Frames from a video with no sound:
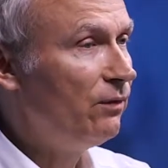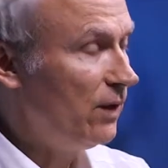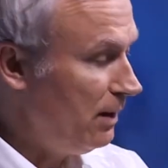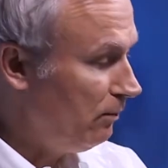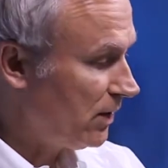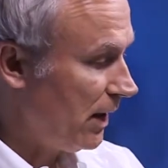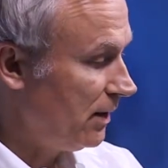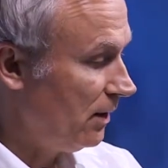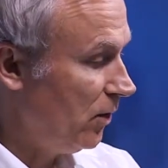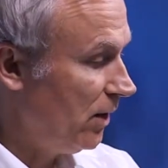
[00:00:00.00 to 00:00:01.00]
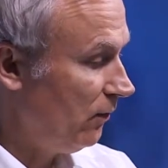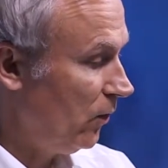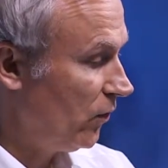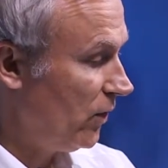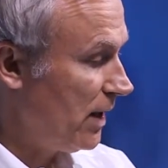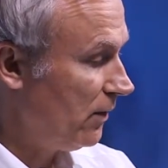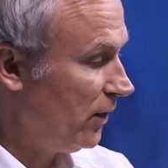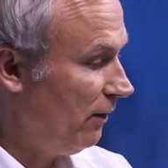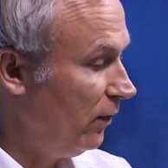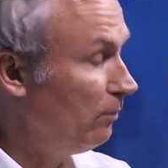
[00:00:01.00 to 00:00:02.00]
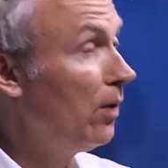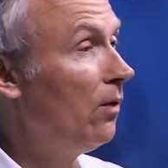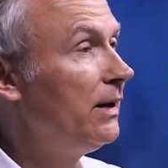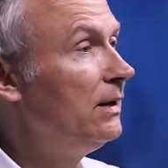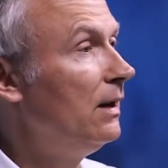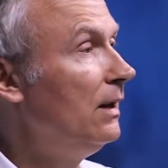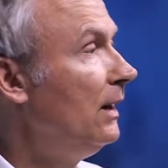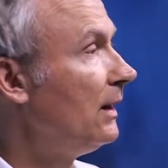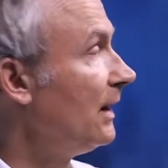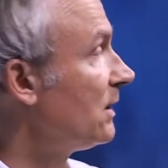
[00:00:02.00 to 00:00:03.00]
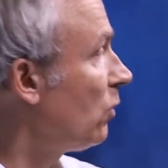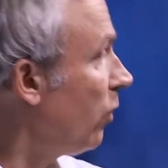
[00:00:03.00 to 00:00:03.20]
15% of the workforce are now self-employed. That's